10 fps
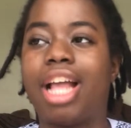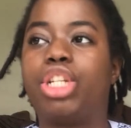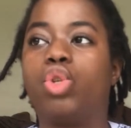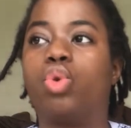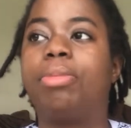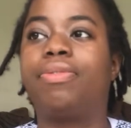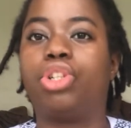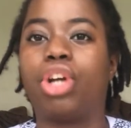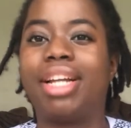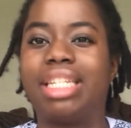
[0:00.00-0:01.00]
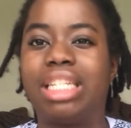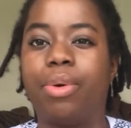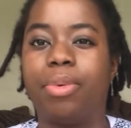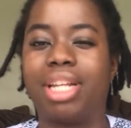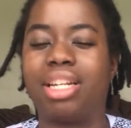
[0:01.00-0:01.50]
And she was whipped for trying to see
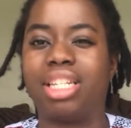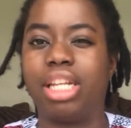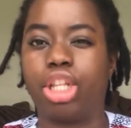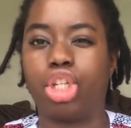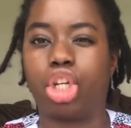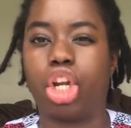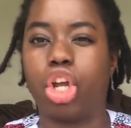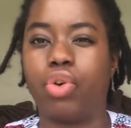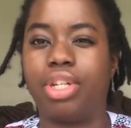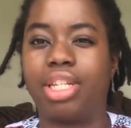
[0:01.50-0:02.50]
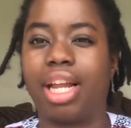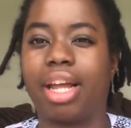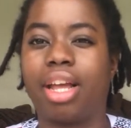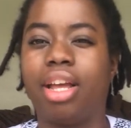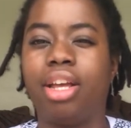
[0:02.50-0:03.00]
what was underneath his clothes.
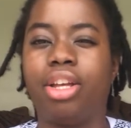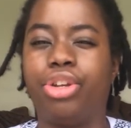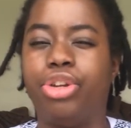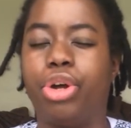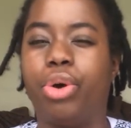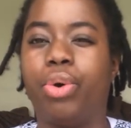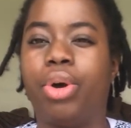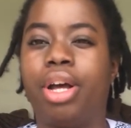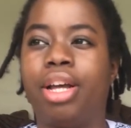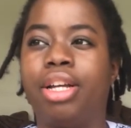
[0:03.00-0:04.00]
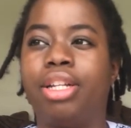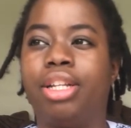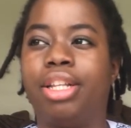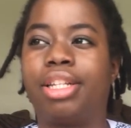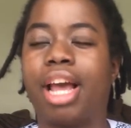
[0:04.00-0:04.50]
Like, you know,
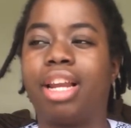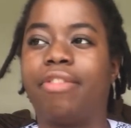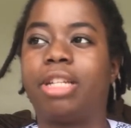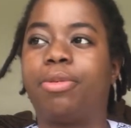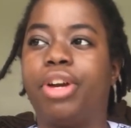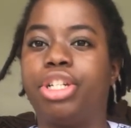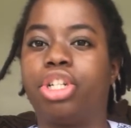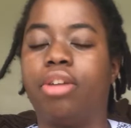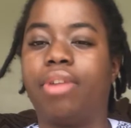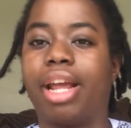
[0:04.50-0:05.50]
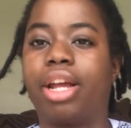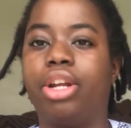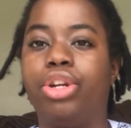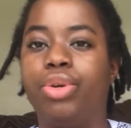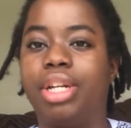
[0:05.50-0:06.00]
this kind of exploration of like
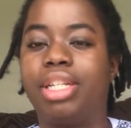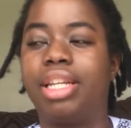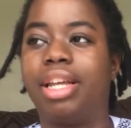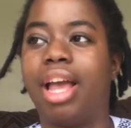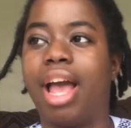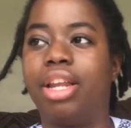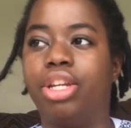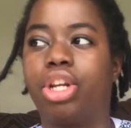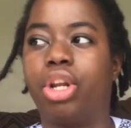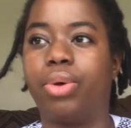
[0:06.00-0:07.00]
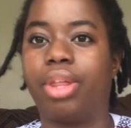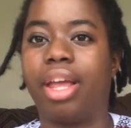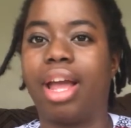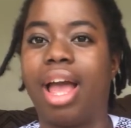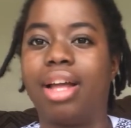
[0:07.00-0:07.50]
nudity and
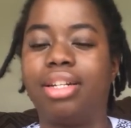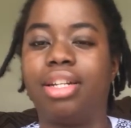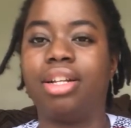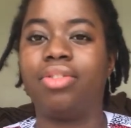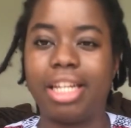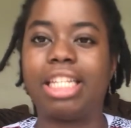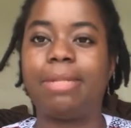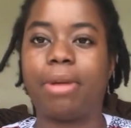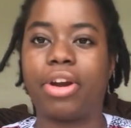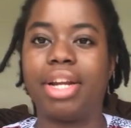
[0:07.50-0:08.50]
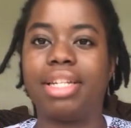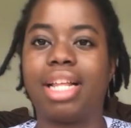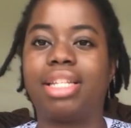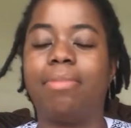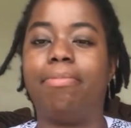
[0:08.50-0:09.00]
clothing and experience.
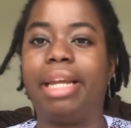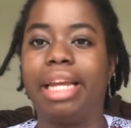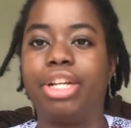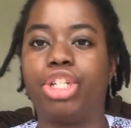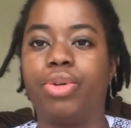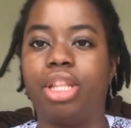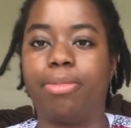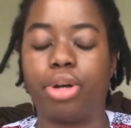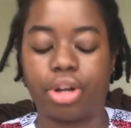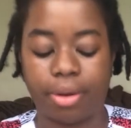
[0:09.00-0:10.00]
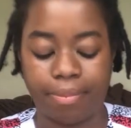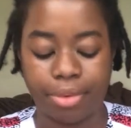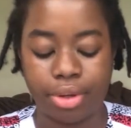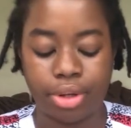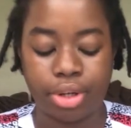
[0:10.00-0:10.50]
That's a big issue in the book.
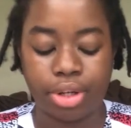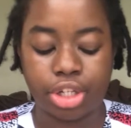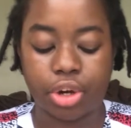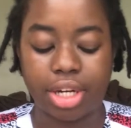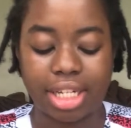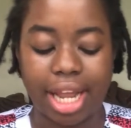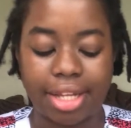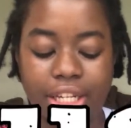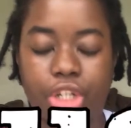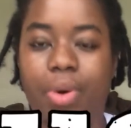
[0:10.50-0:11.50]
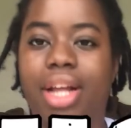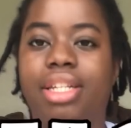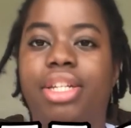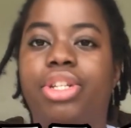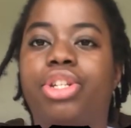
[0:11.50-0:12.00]
So on to like sexuality.